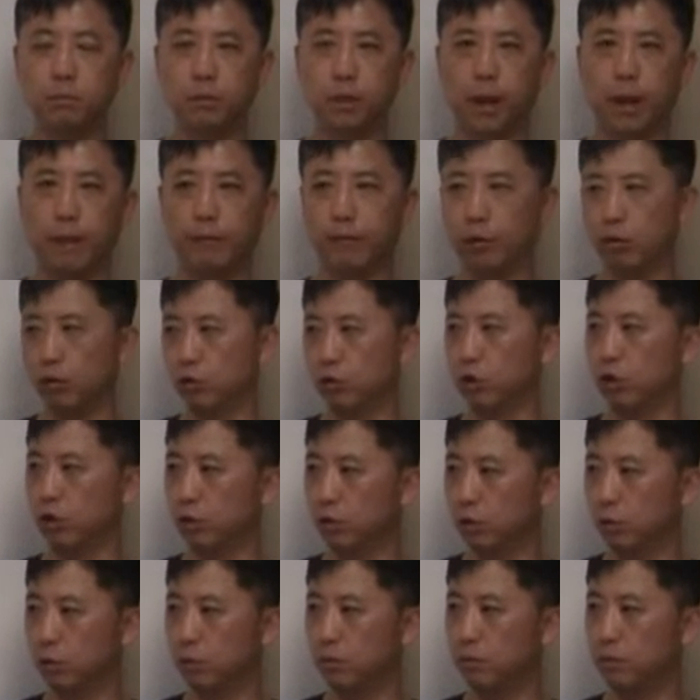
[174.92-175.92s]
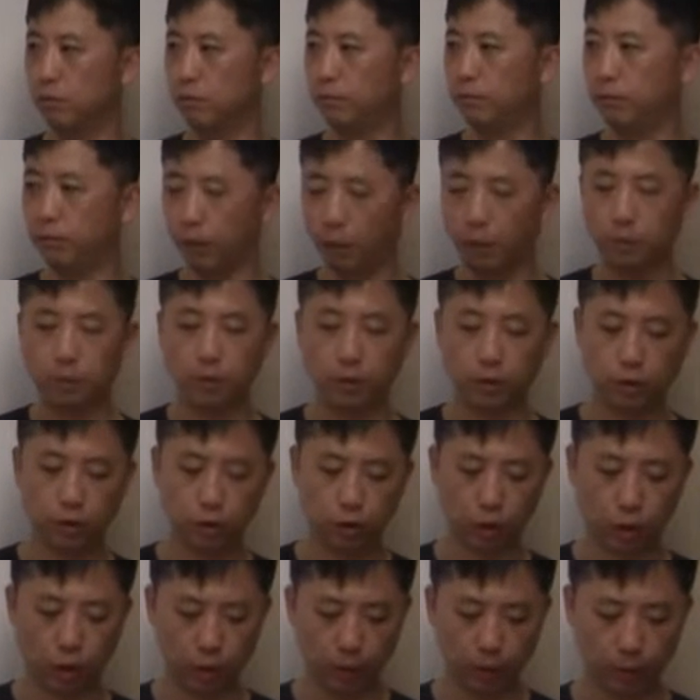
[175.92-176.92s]
evolution from the
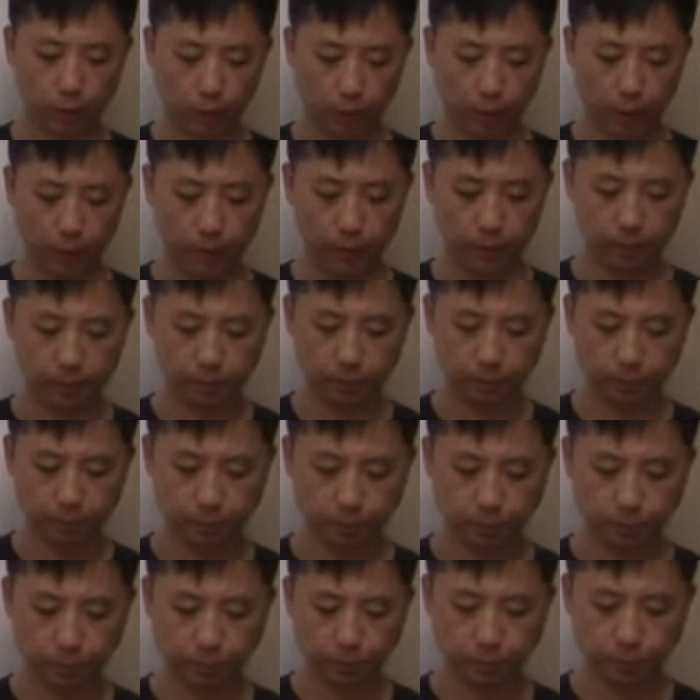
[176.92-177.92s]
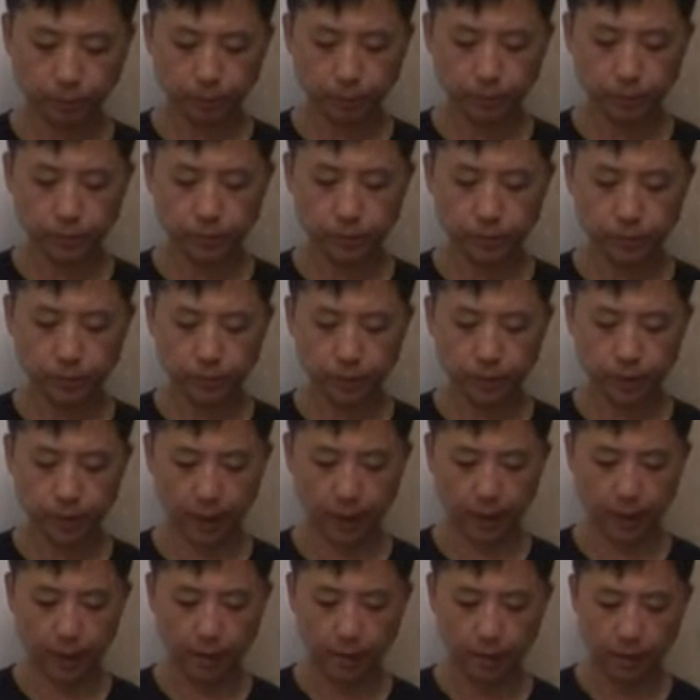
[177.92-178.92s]
starting point.
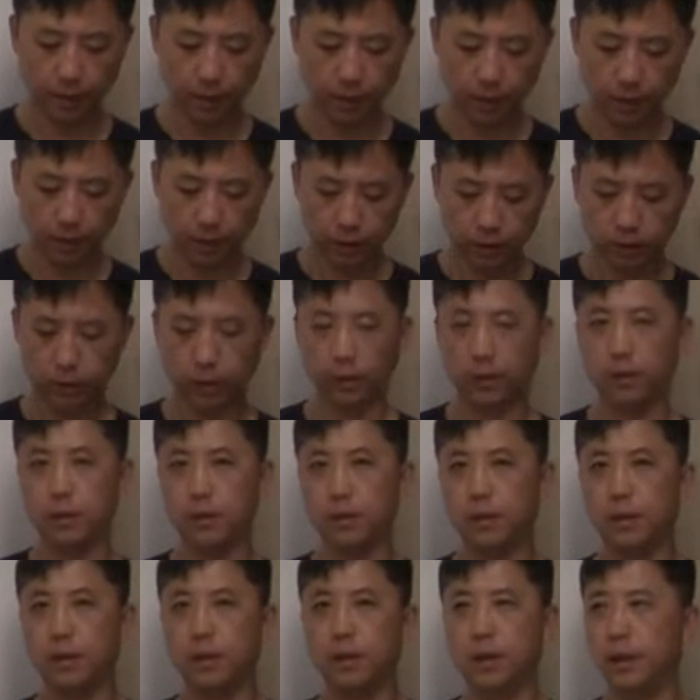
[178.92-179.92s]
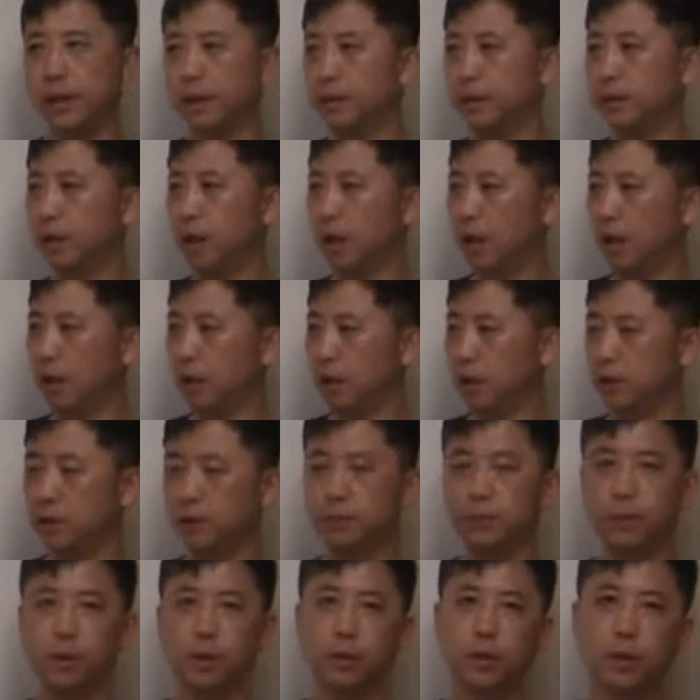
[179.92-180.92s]
Okay, so let's
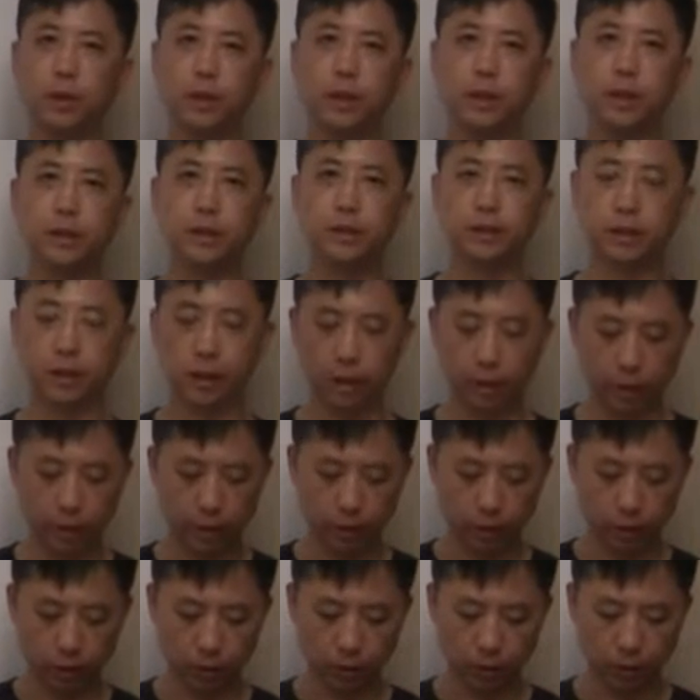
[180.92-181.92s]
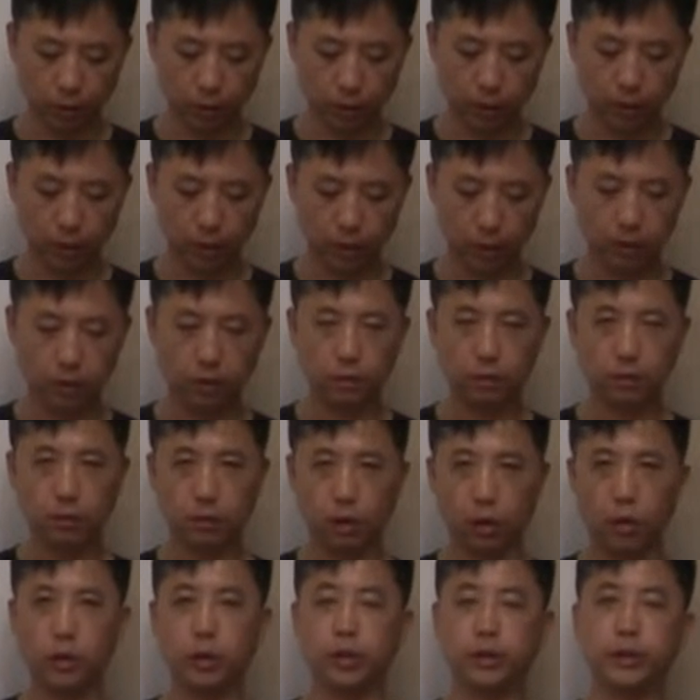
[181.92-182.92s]
explore this the
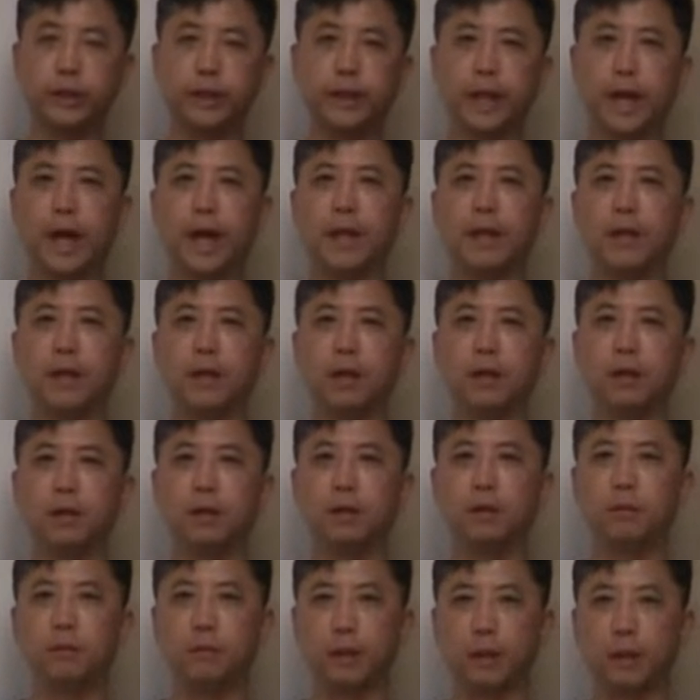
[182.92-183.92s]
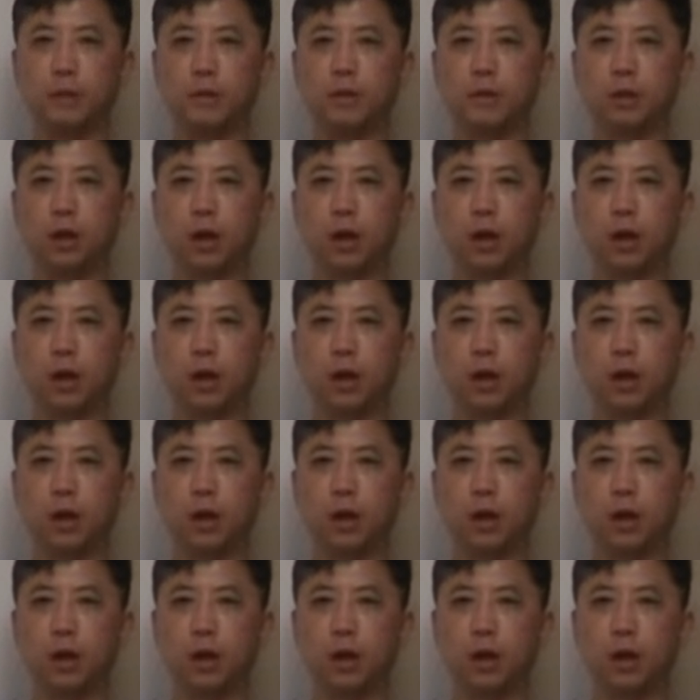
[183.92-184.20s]
understanding based